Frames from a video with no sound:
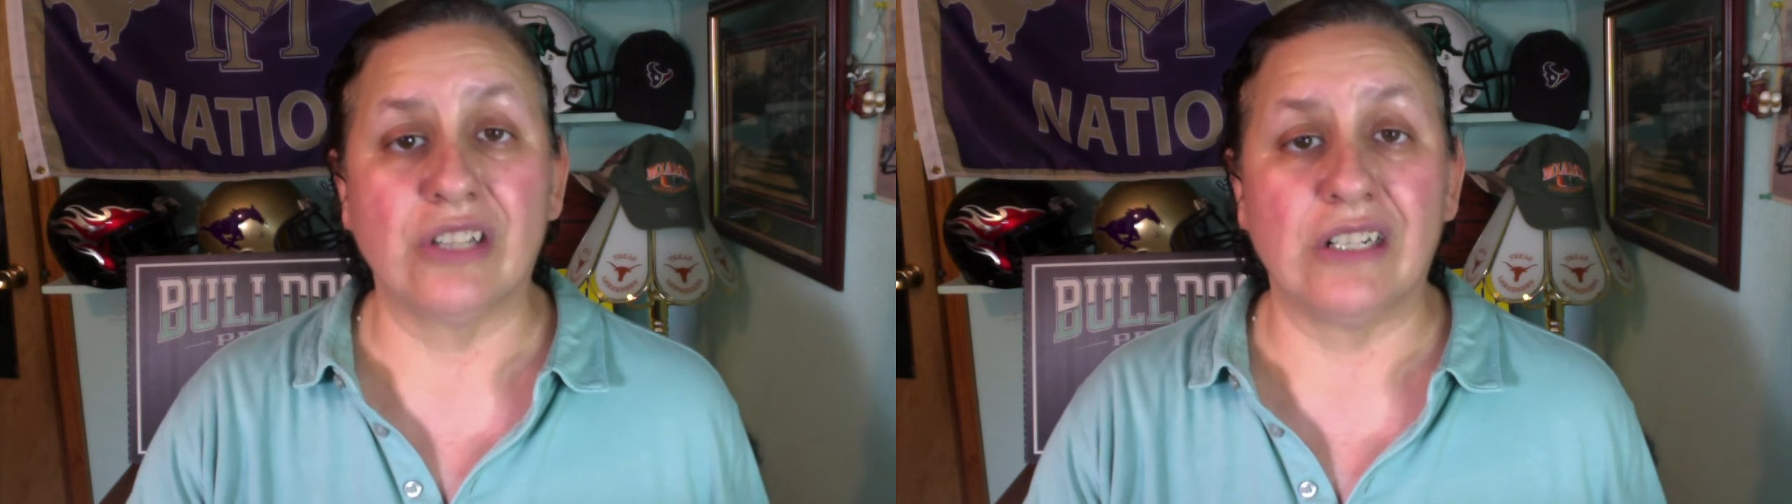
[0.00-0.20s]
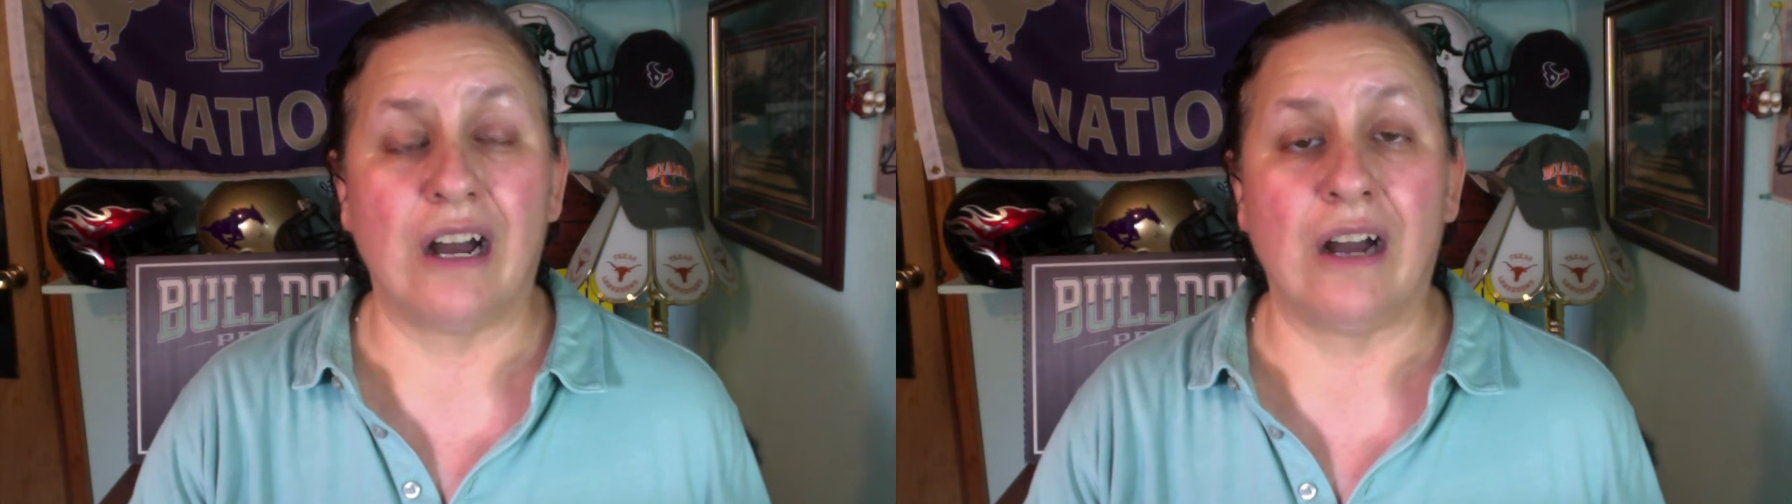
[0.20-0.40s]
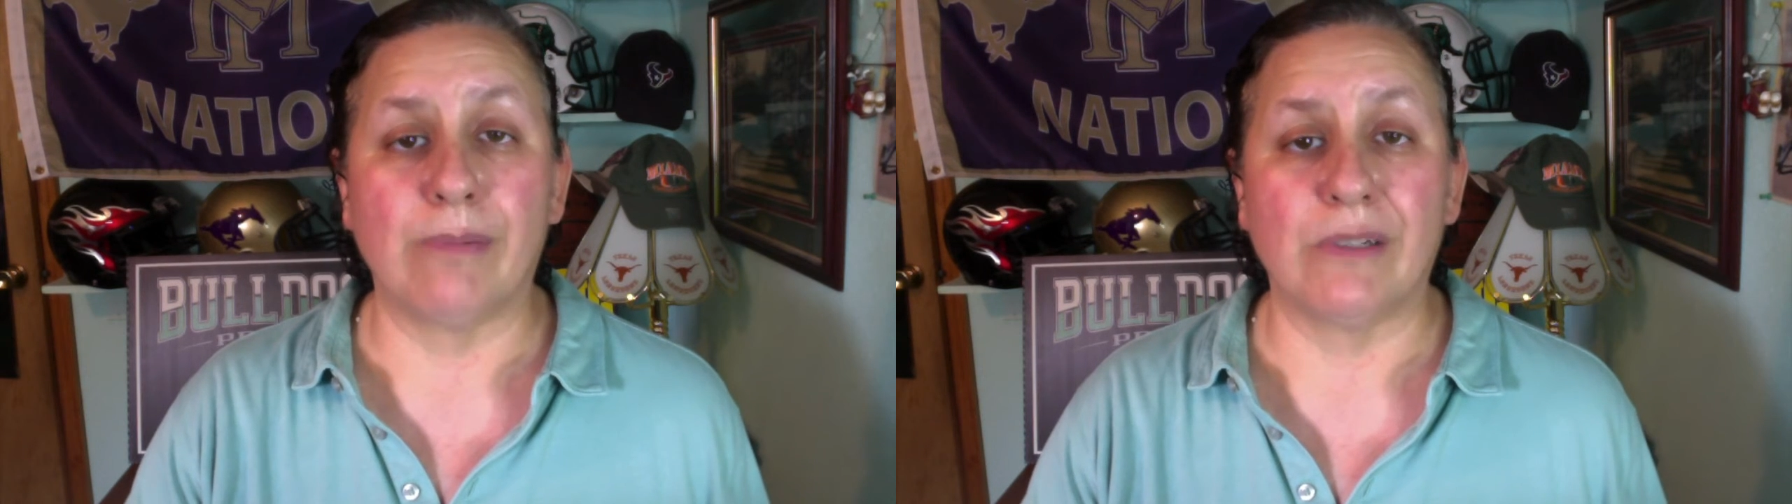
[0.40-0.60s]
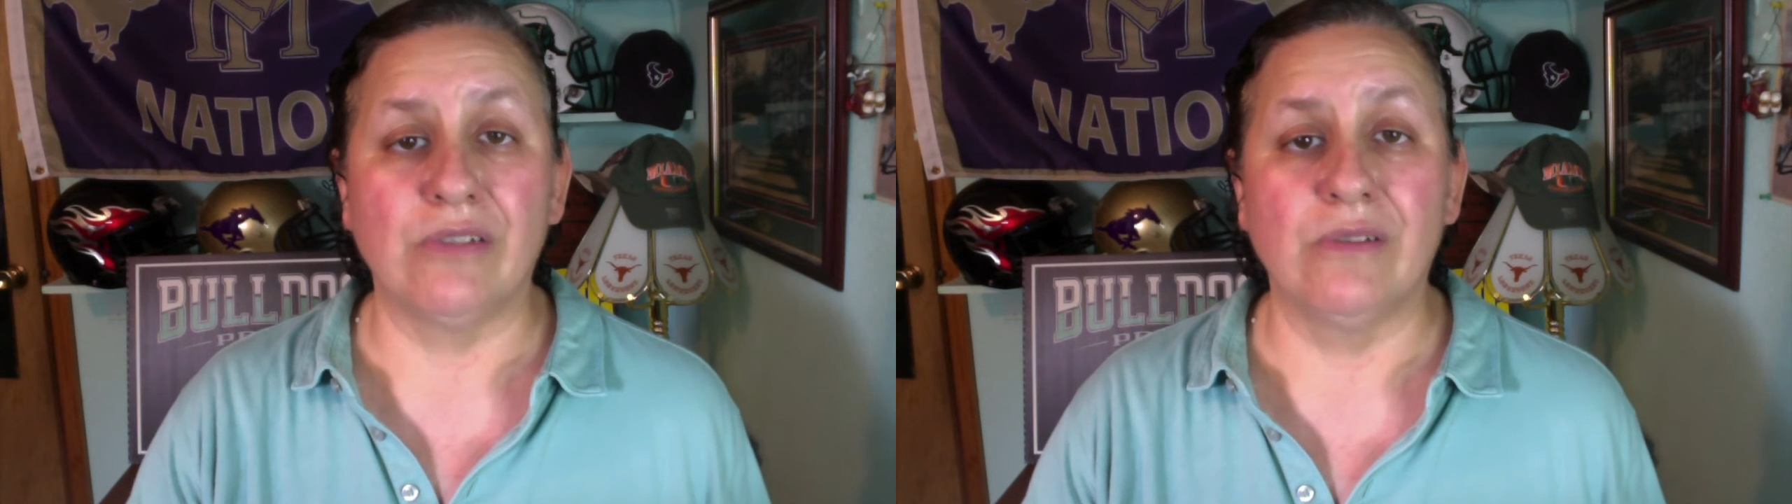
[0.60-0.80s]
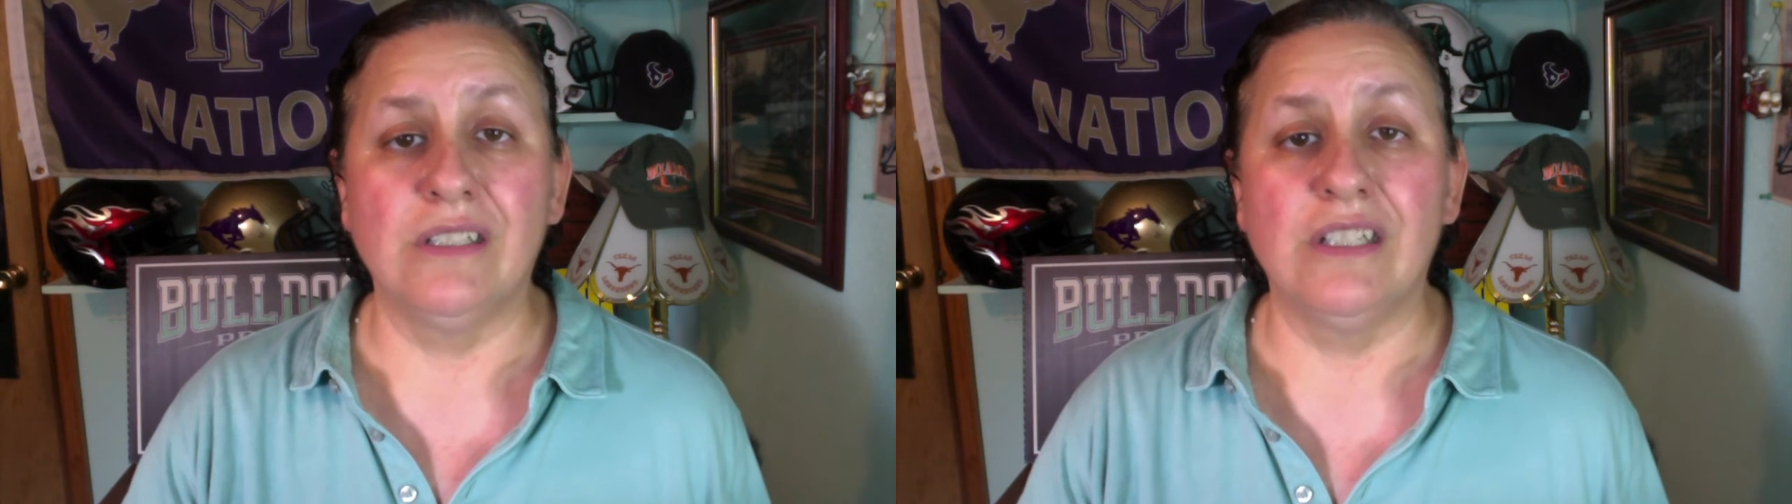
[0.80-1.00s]
an
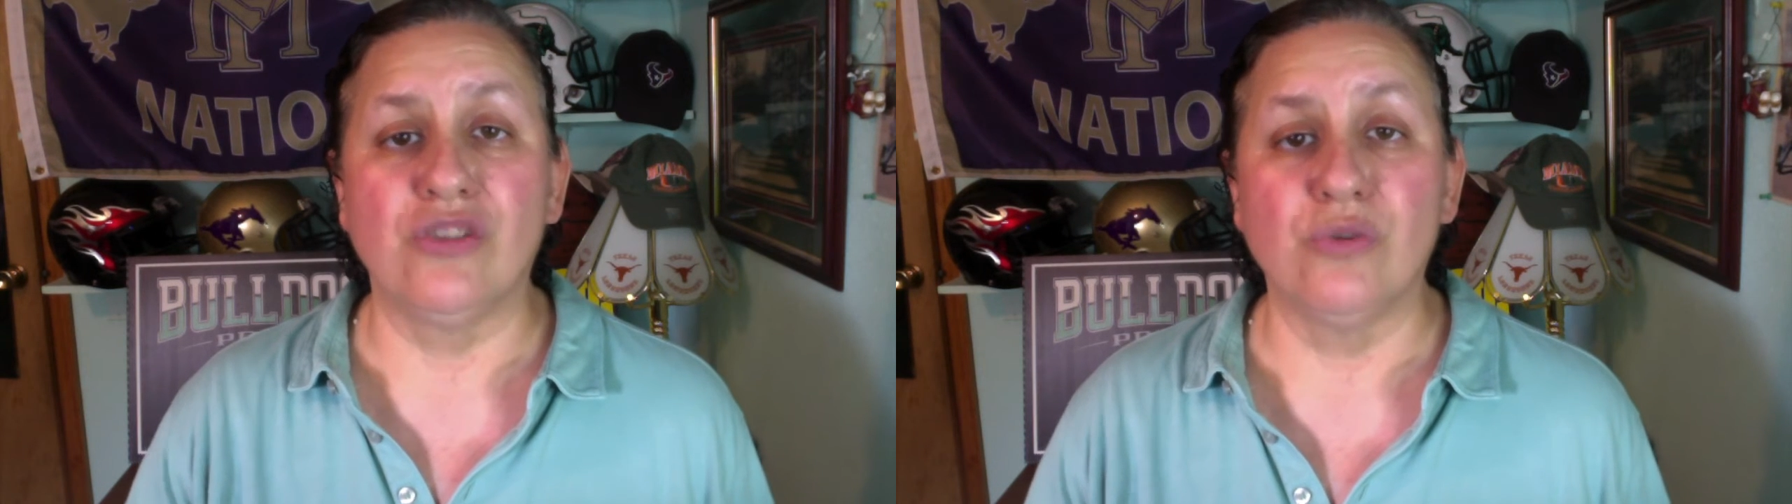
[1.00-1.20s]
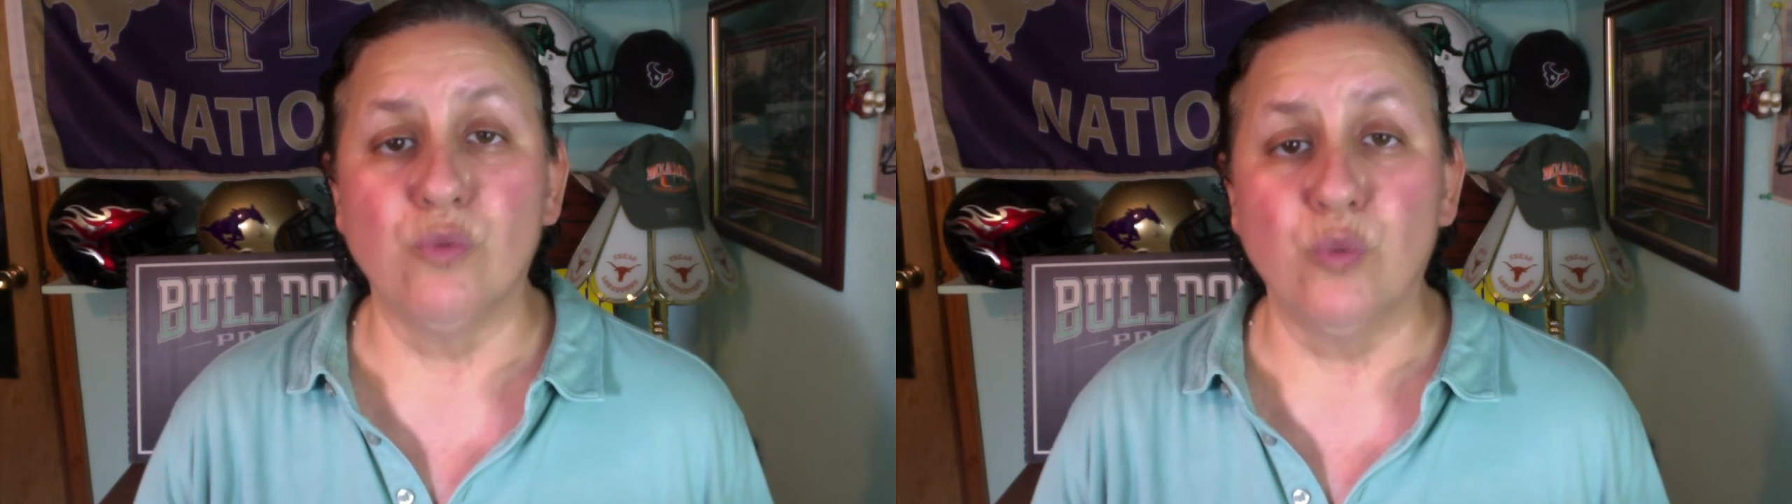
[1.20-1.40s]
opportunity to